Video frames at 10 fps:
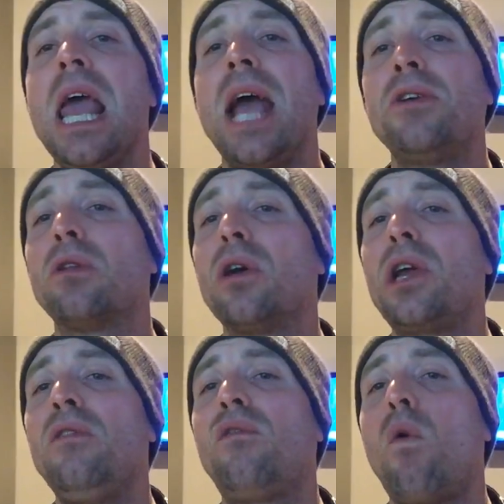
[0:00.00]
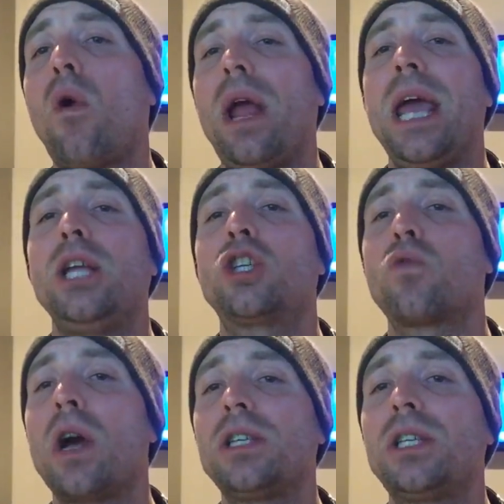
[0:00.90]
and you're looking for a
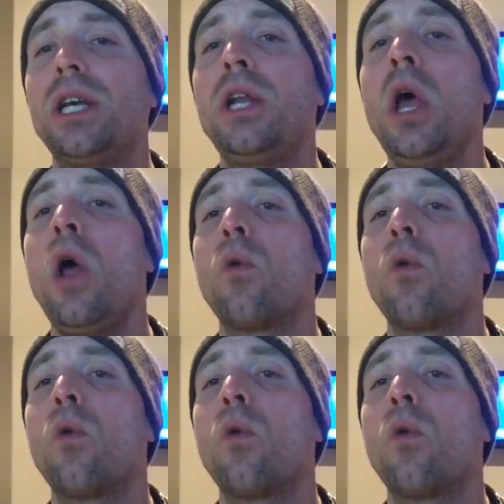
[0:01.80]
trusted,